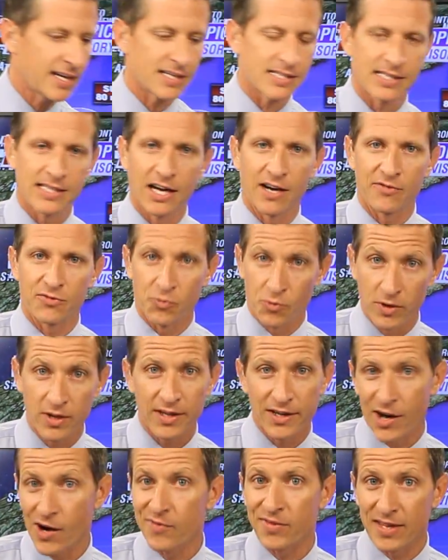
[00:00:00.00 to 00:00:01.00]
itself
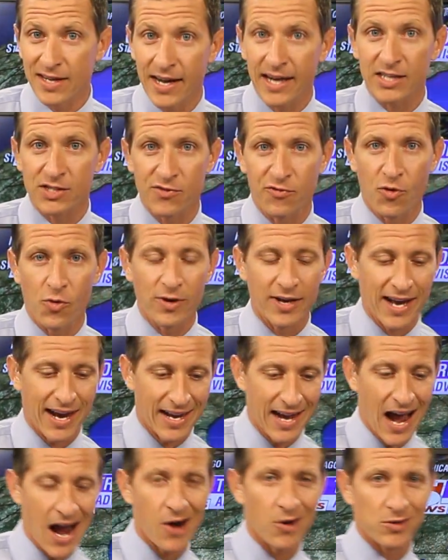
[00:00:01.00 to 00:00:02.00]
really over the next
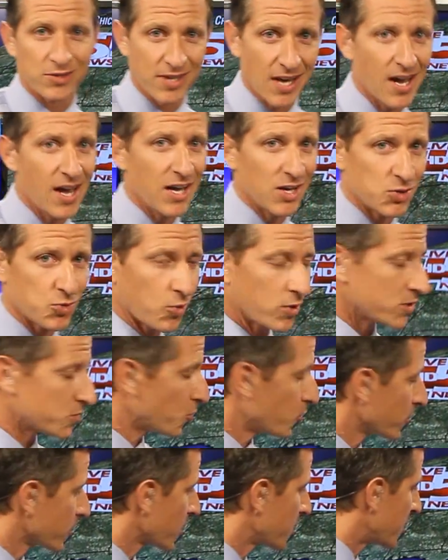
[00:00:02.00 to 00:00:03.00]
48 hours is what
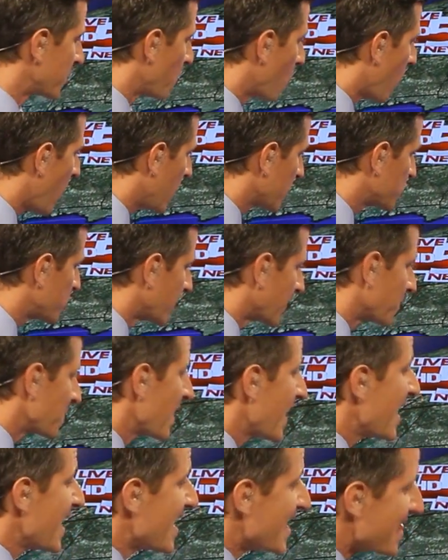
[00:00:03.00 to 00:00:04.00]
we're going to be watching.
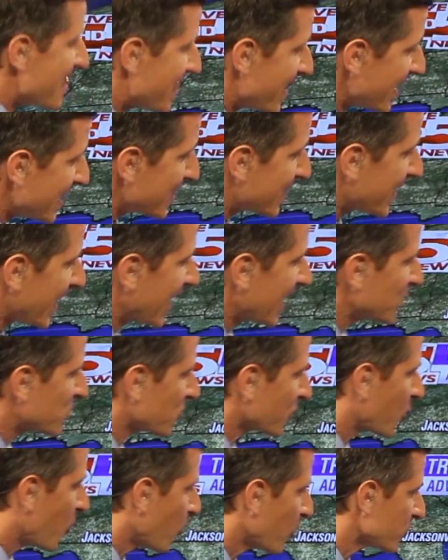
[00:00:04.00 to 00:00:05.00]
Then
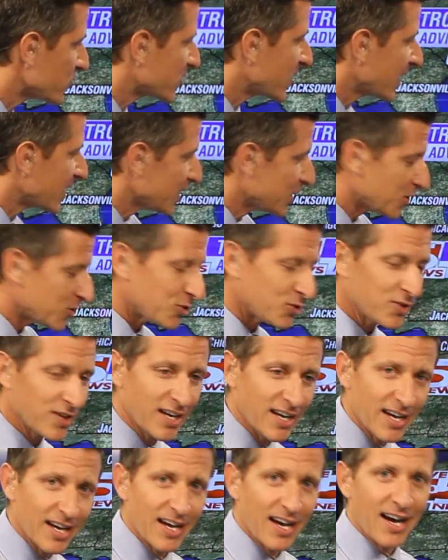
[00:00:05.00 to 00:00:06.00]
things, of course, get a little
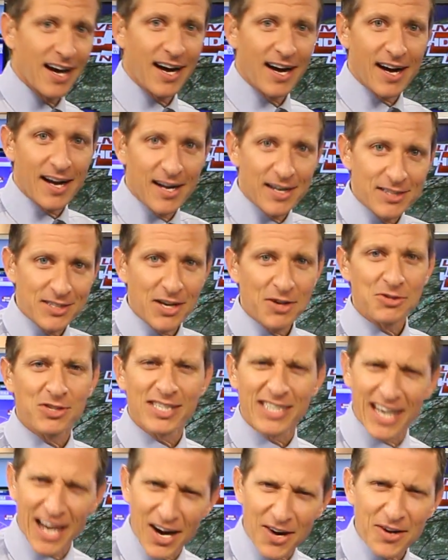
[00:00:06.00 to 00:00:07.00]
uh, you know,
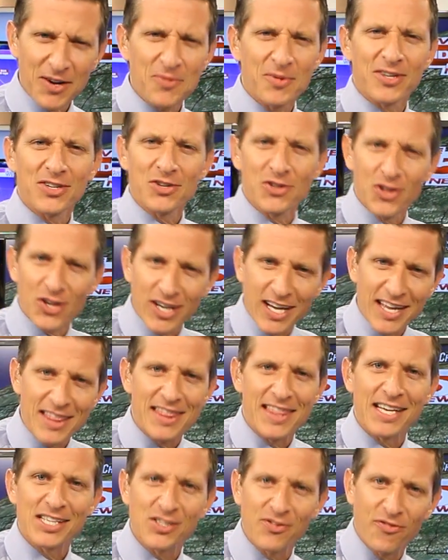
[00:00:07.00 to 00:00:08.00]
scary when you look
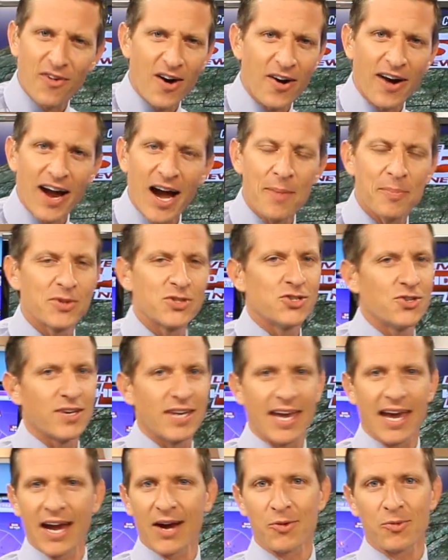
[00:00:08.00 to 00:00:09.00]
at this far out, but you
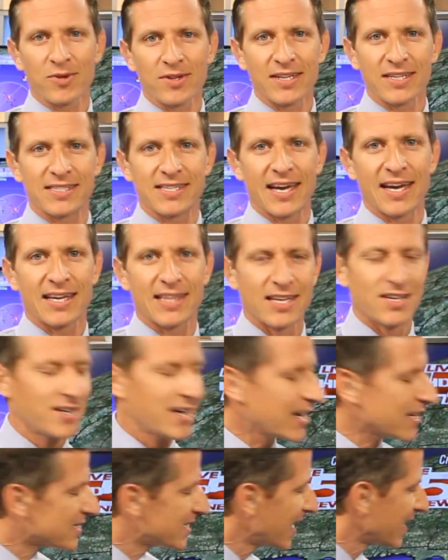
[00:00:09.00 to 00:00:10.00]
can't really take that. You
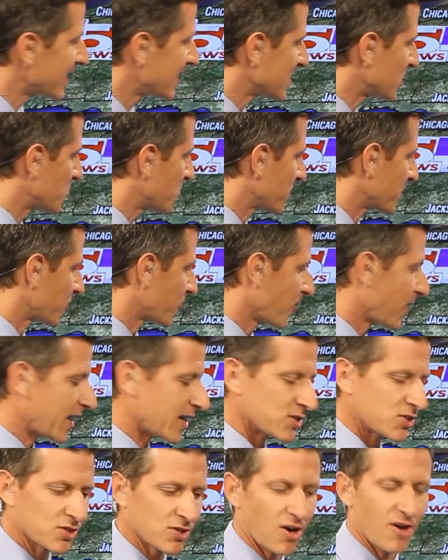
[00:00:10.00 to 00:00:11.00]
got to take this with a grain
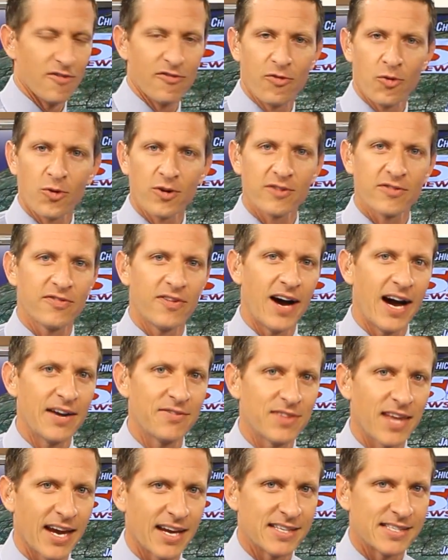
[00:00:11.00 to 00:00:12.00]
of salt. Four and
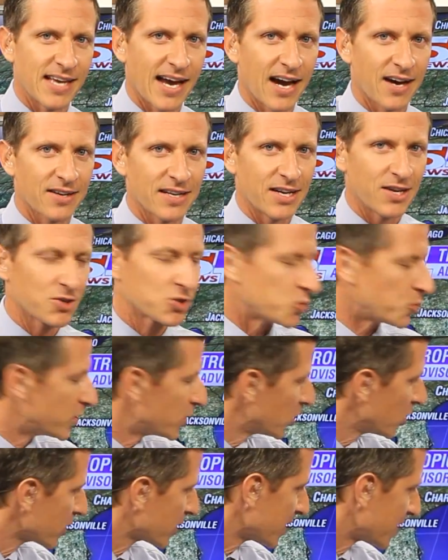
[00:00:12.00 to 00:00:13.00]
five days out here as we
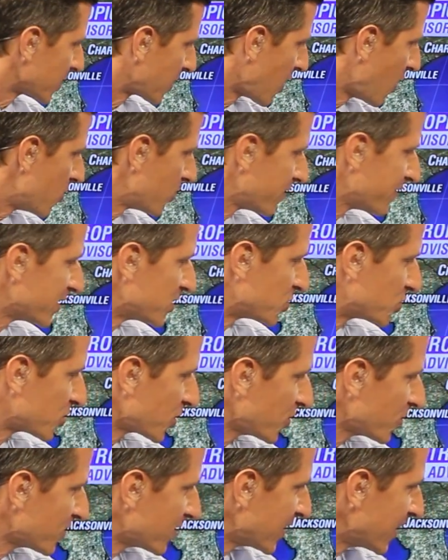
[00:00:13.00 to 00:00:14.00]
look at the cone of
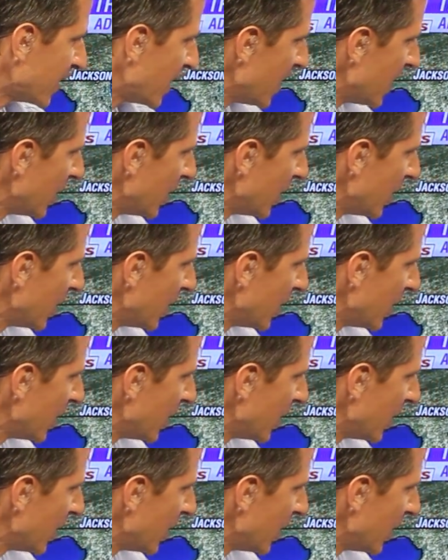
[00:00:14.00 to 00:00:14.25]
uncertainty,